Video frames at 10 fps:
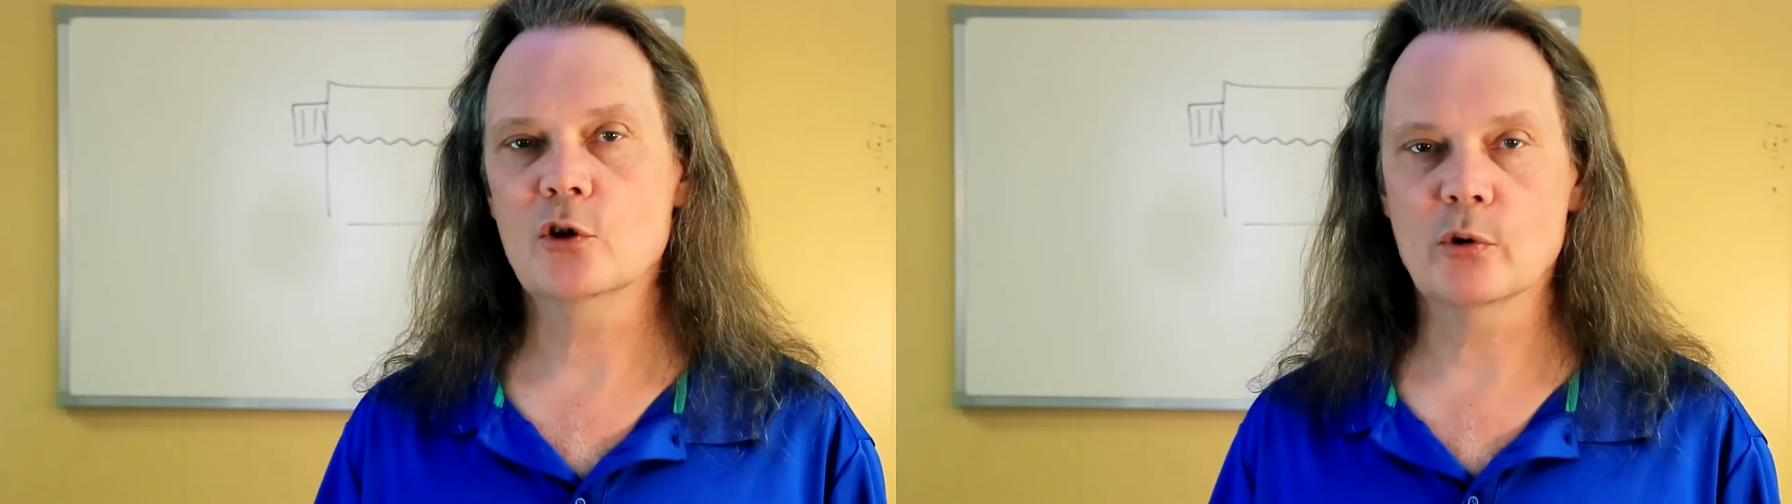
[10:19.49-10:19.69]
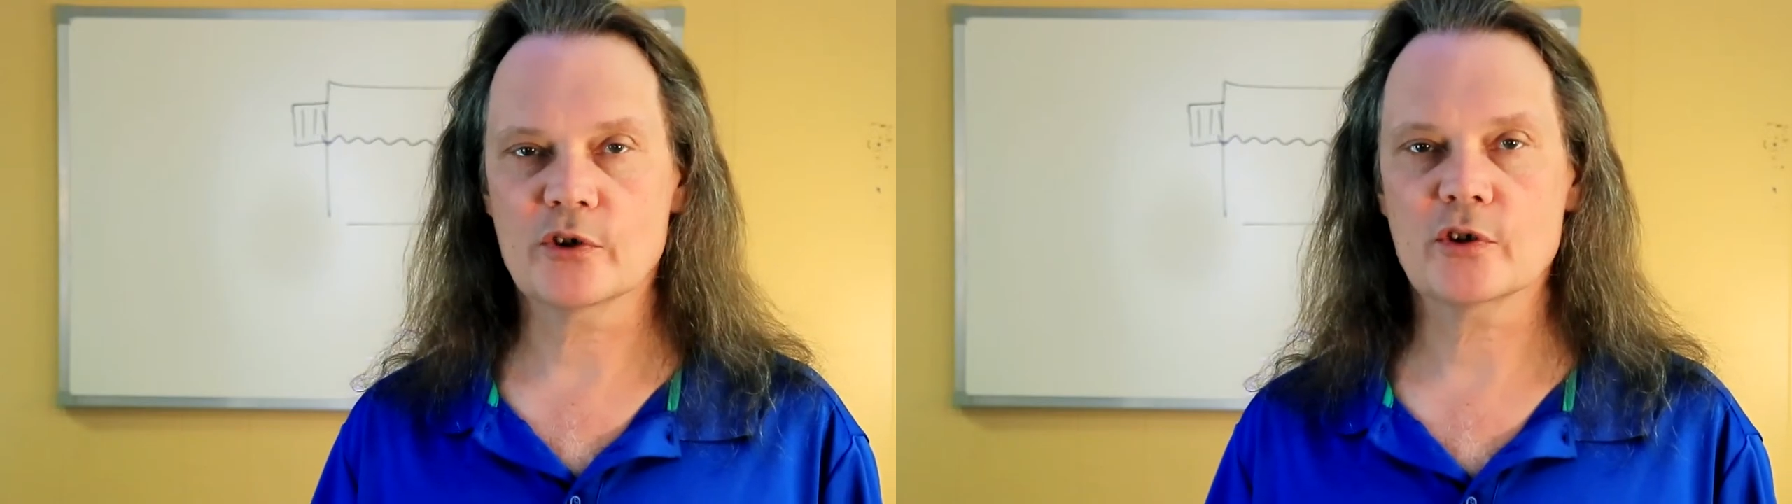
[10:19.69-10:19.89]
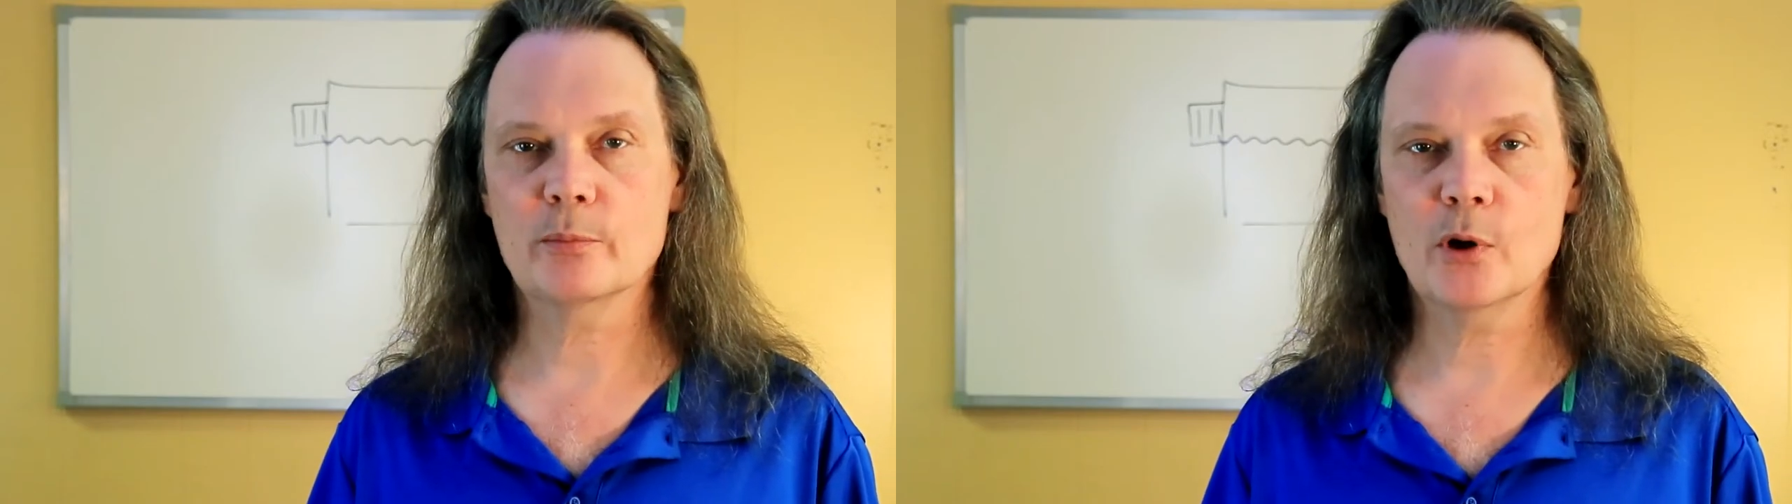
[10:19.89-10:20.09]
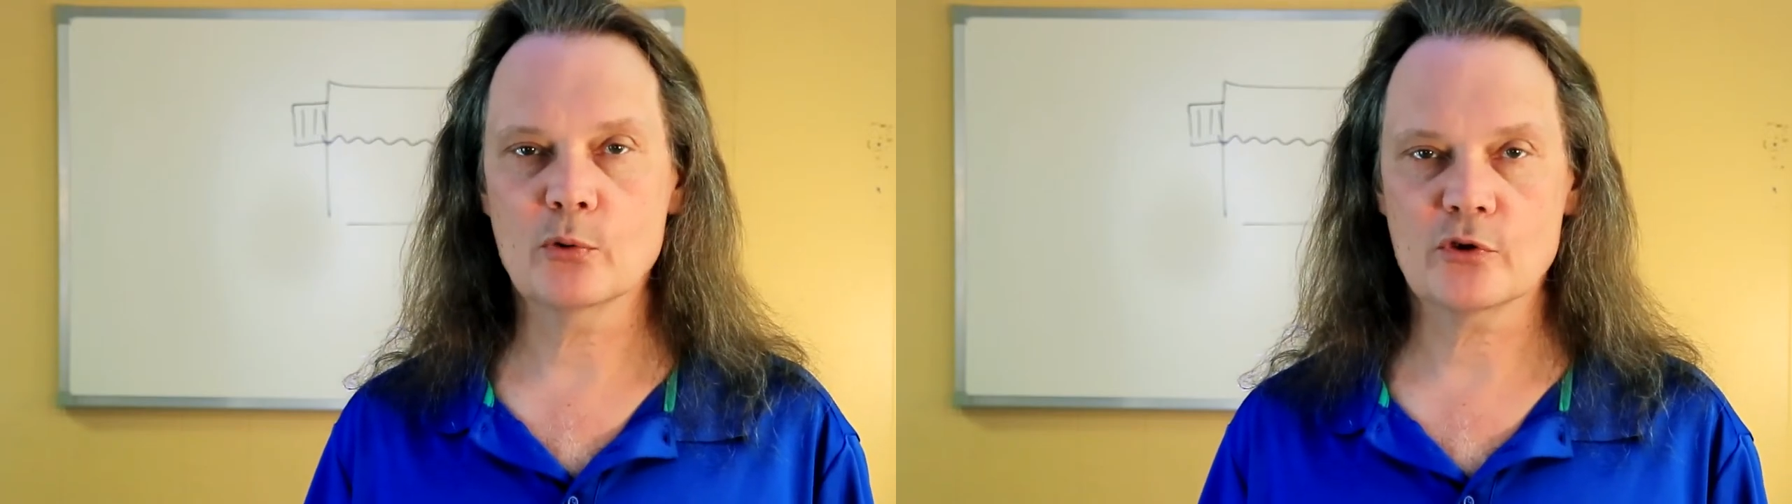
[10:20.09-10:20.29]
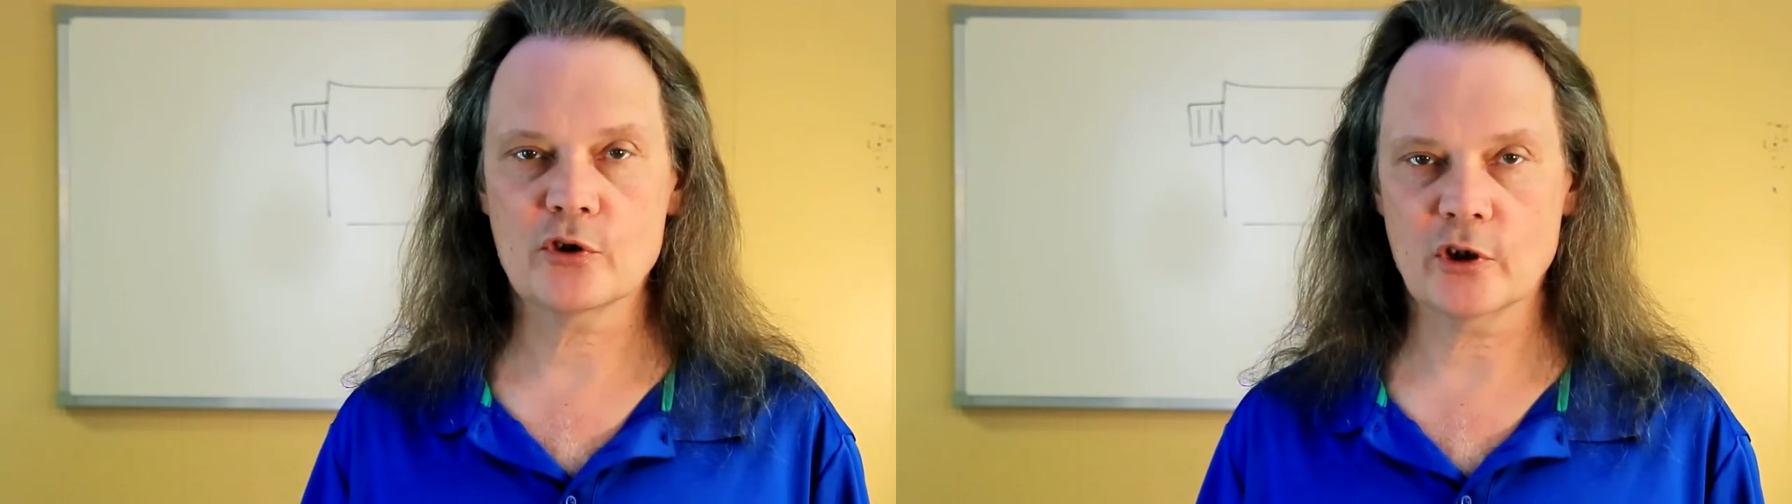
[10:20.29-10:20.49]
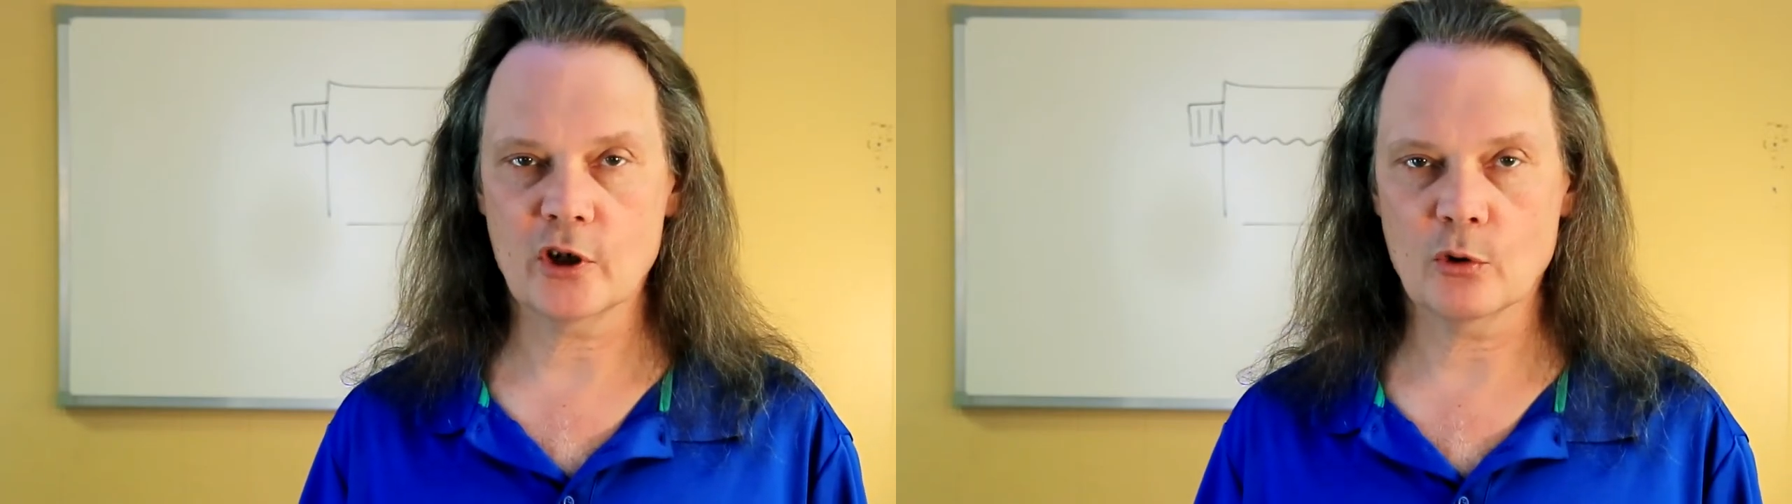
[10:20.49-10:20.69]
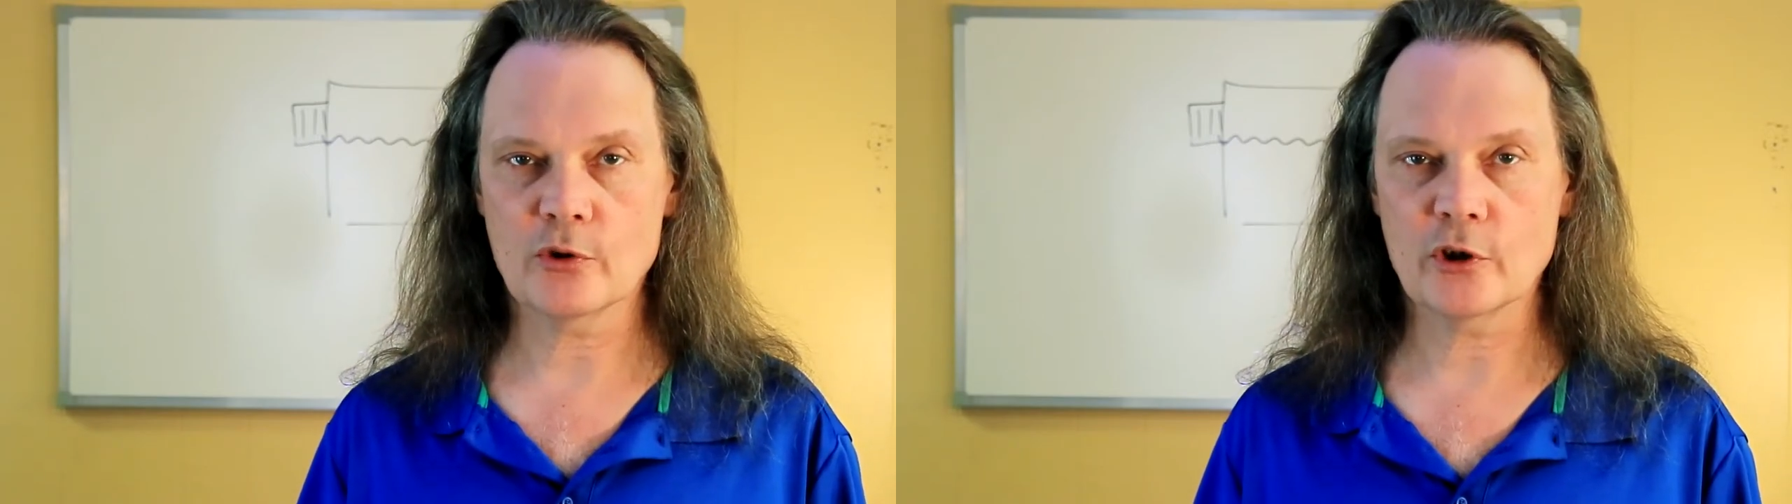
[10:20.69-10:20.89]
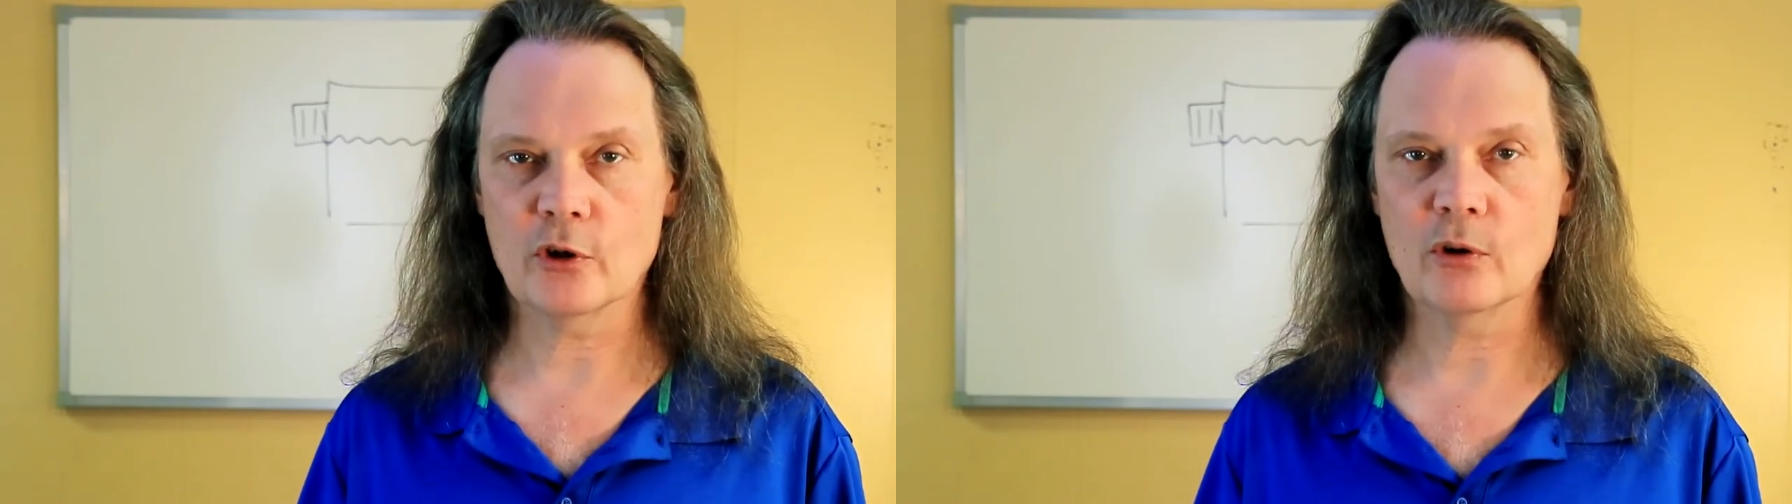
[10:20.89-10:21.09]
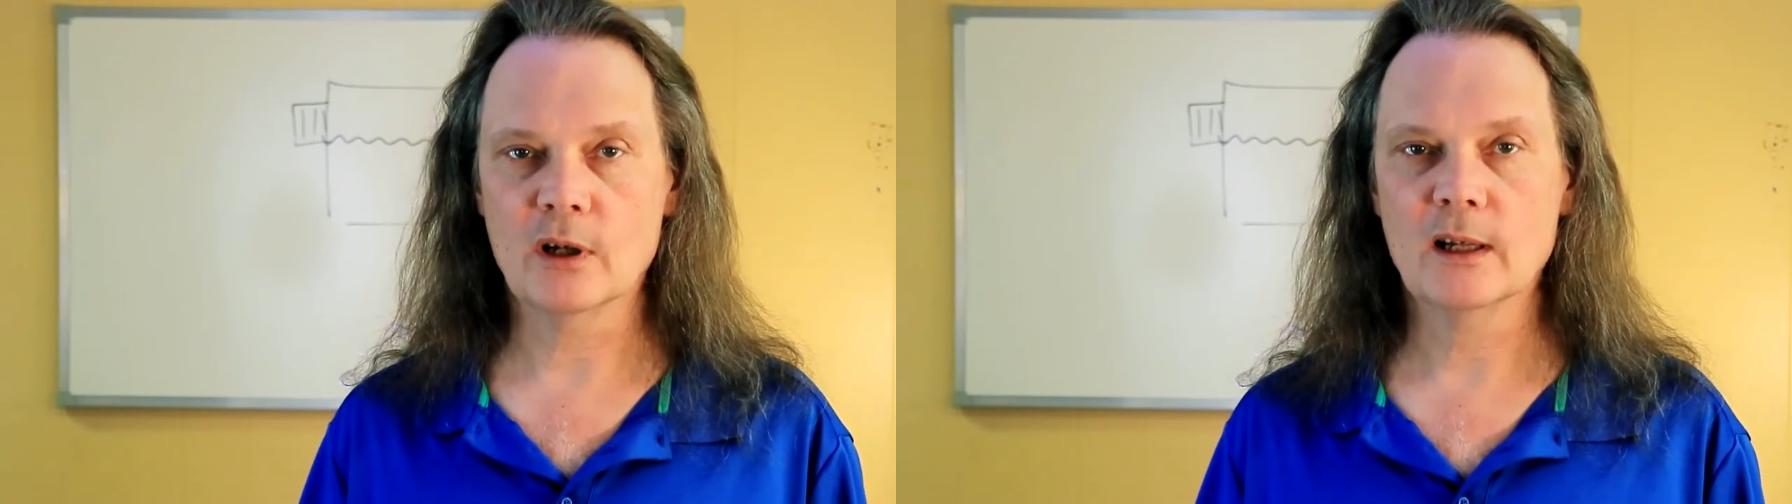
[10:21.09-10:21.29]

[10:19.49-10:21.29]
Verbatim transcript: who it's supposed to go to.